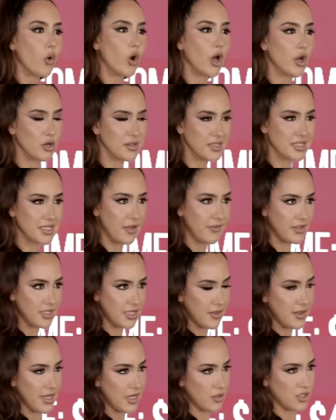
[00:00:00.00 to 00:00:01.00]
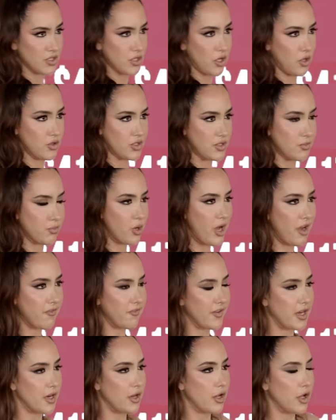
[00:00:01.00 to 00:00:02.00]
$417,000 in
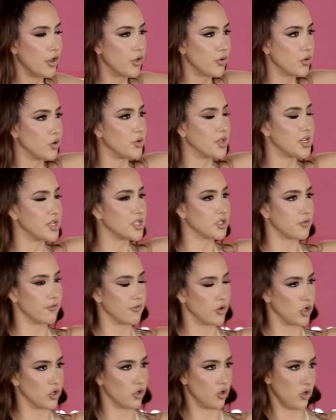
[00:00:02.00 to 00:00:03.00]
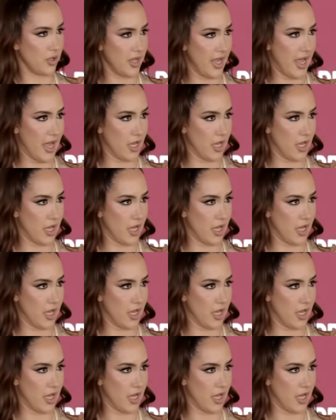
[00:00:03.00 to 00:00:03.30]
profit through this vertical